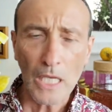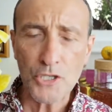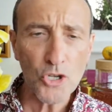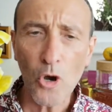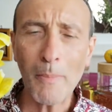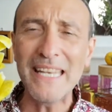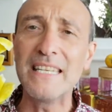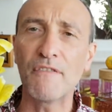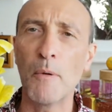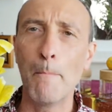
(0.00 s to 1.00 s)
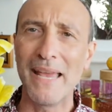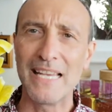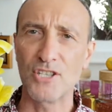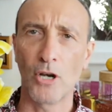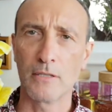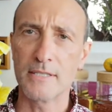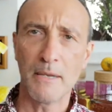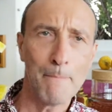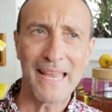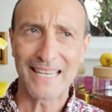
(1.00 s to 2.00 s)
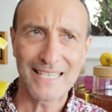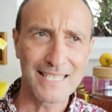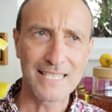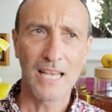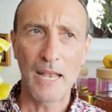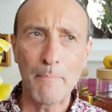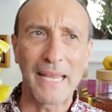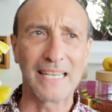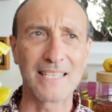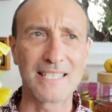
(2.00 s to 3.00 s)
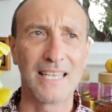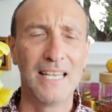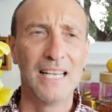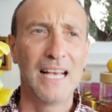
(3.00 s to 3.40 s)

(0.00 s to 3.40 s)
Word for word: so many different base oils to mix and mix.